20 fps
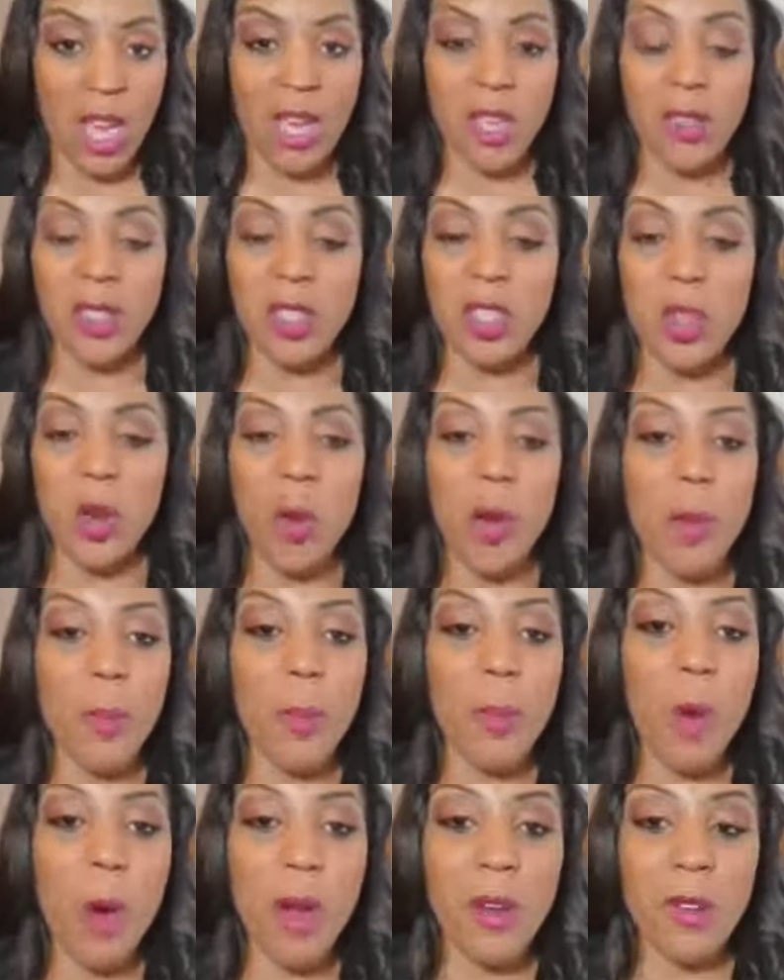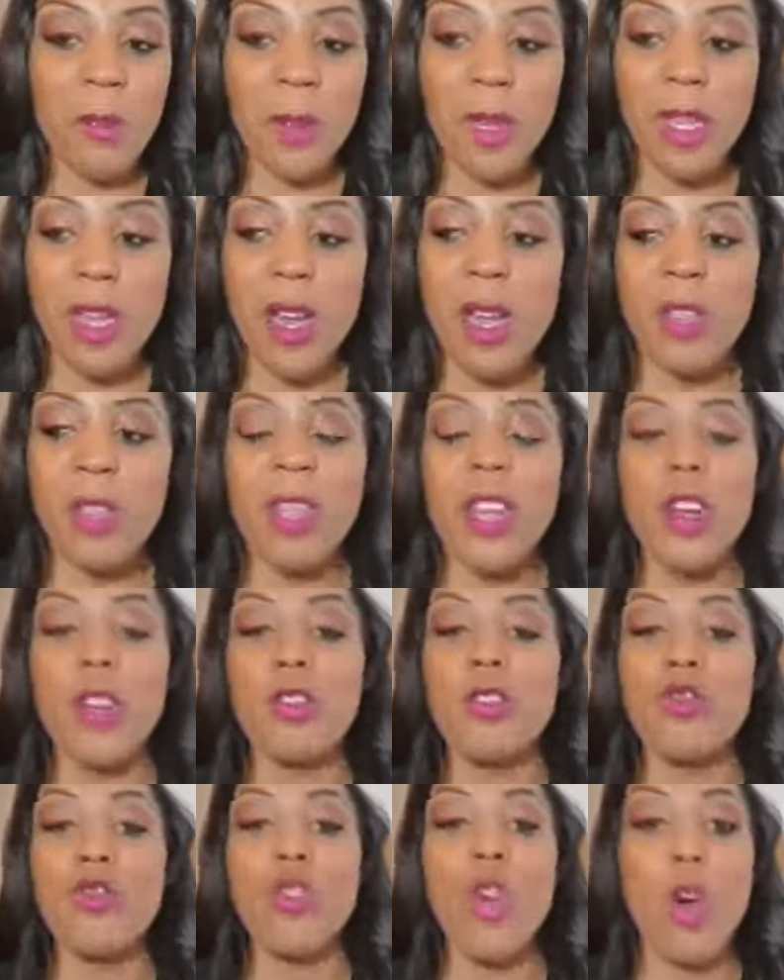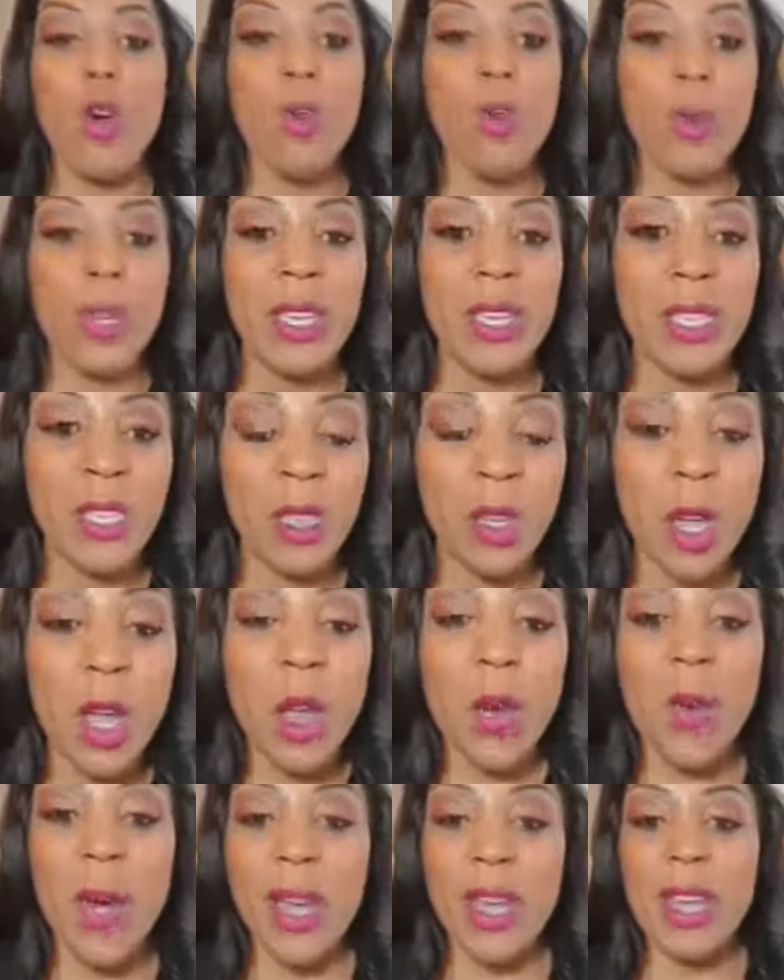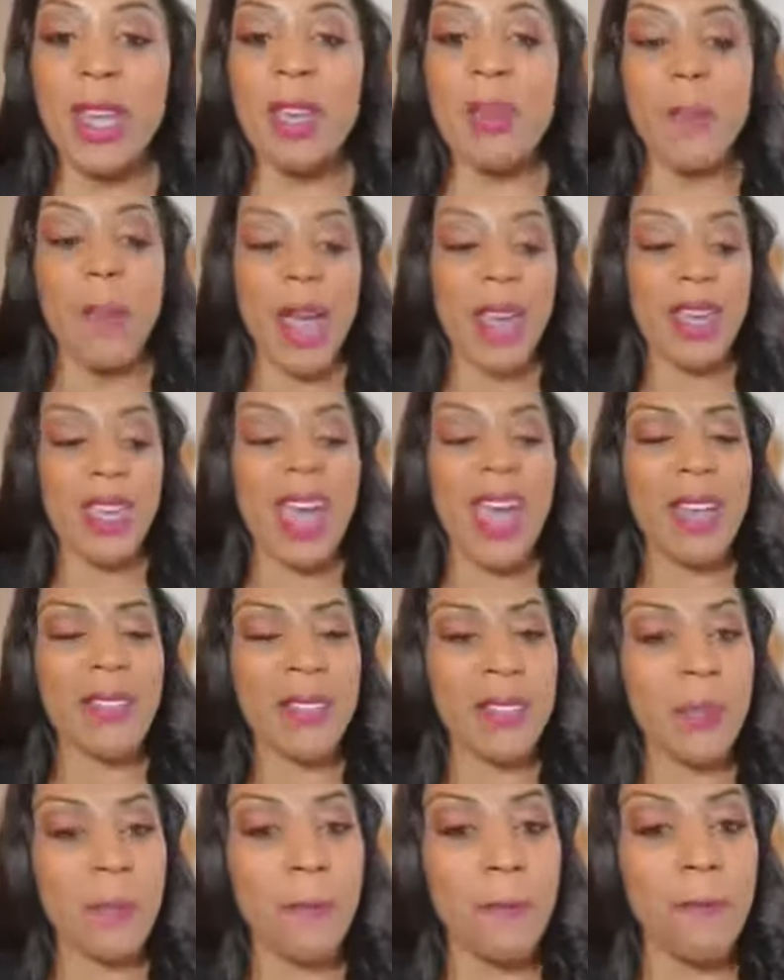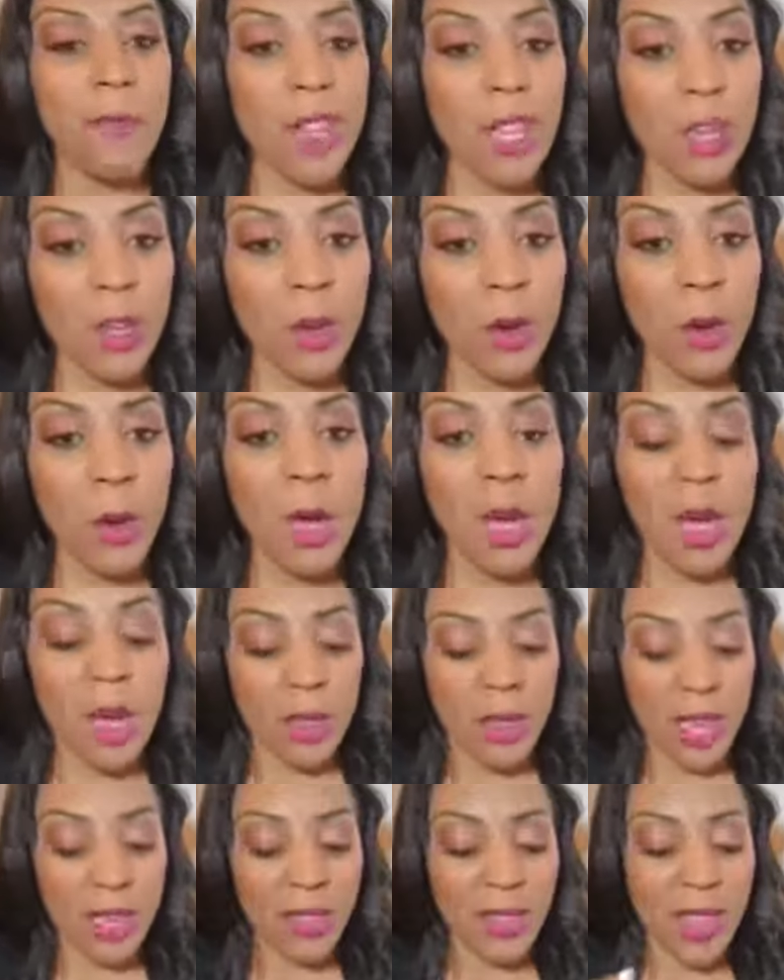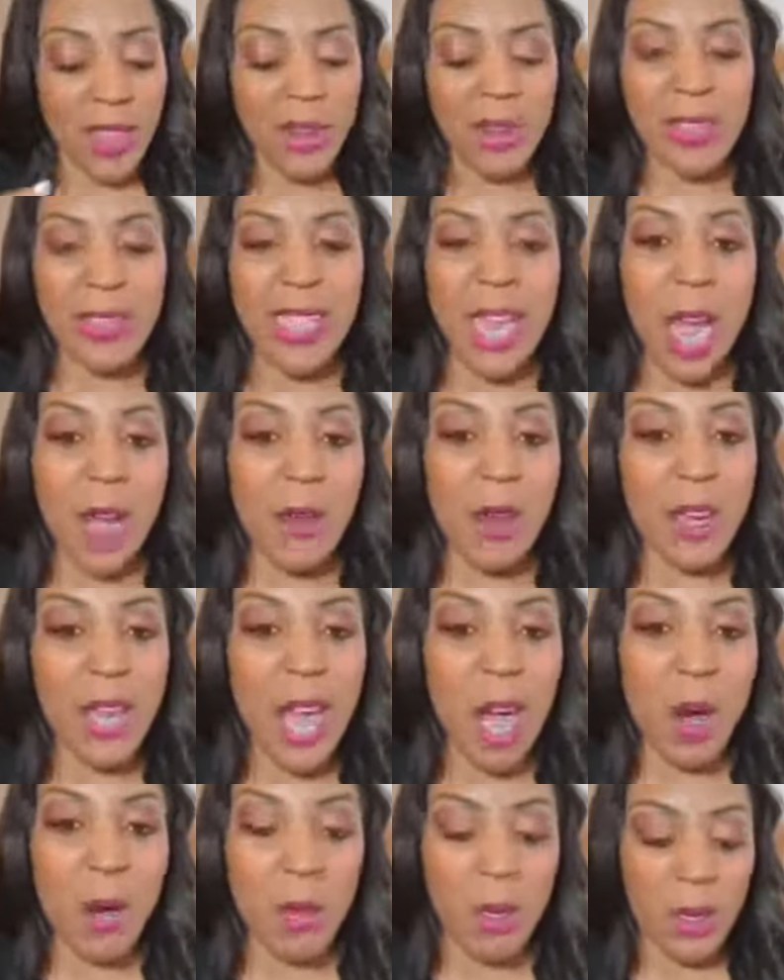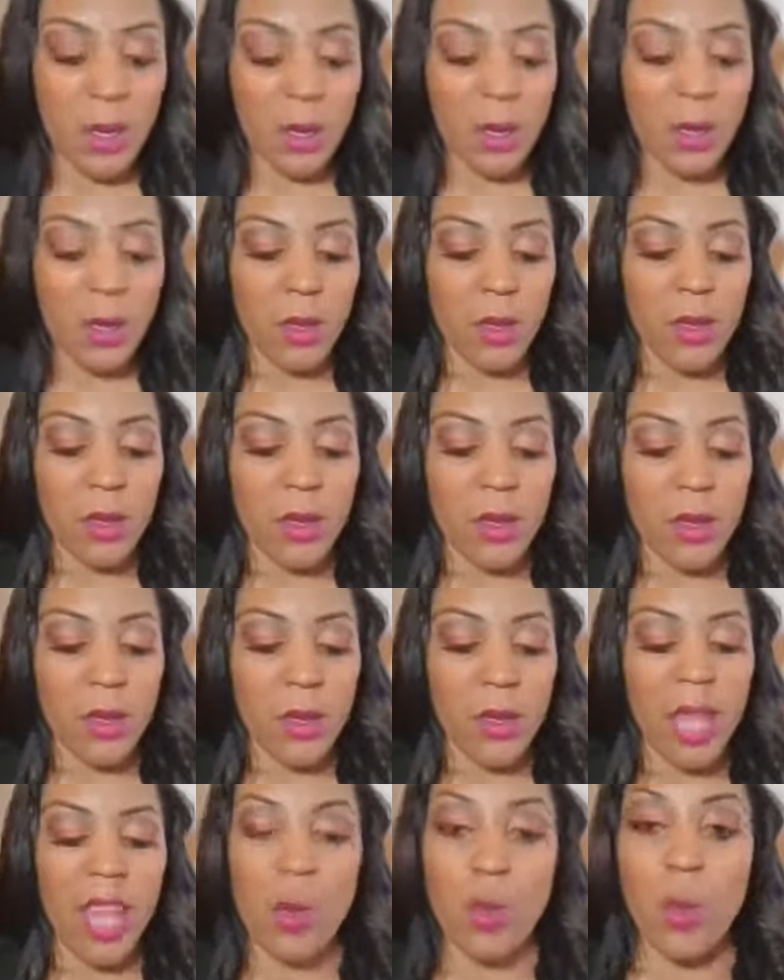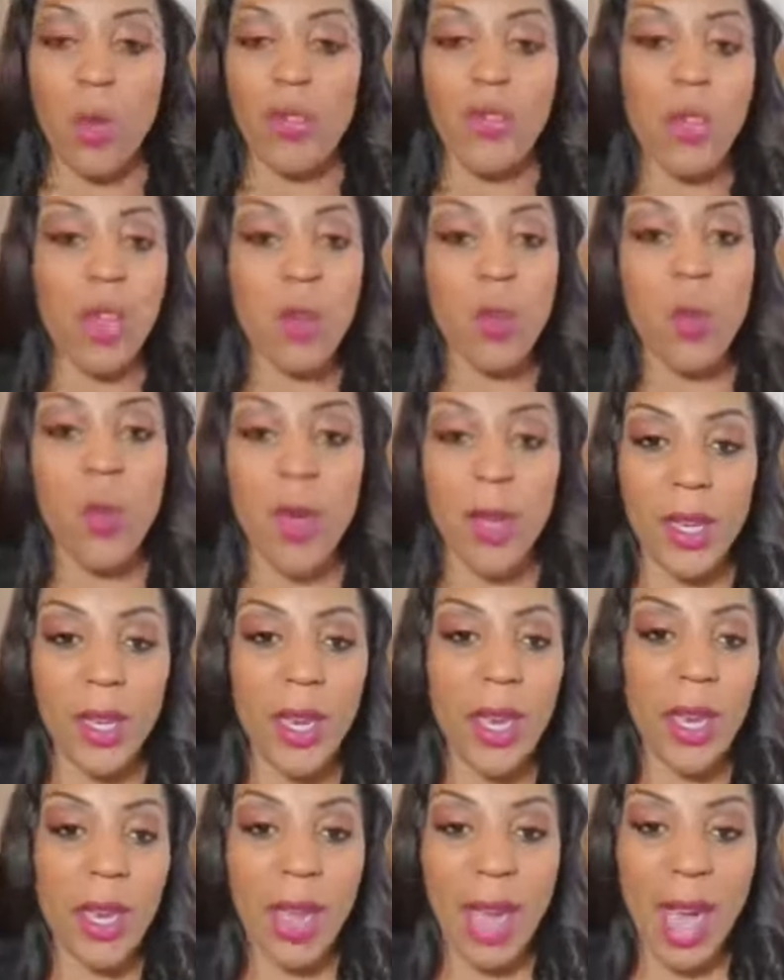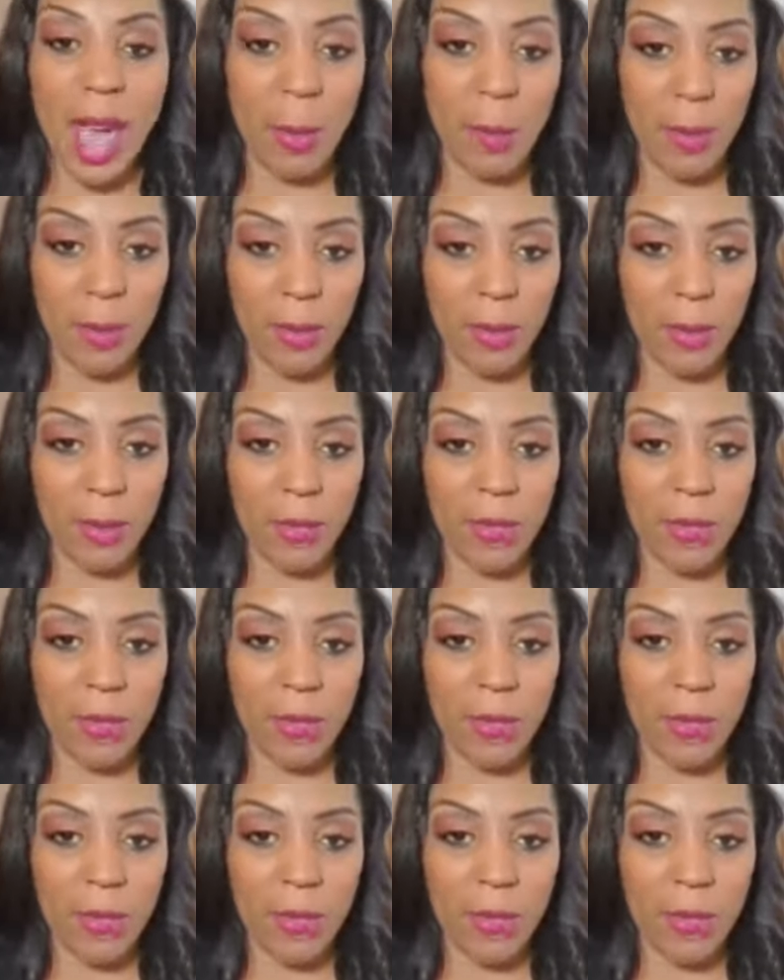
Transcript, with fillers: is so important because there is no reason why anybody has to feel like they are down and out, like what they want can't happen.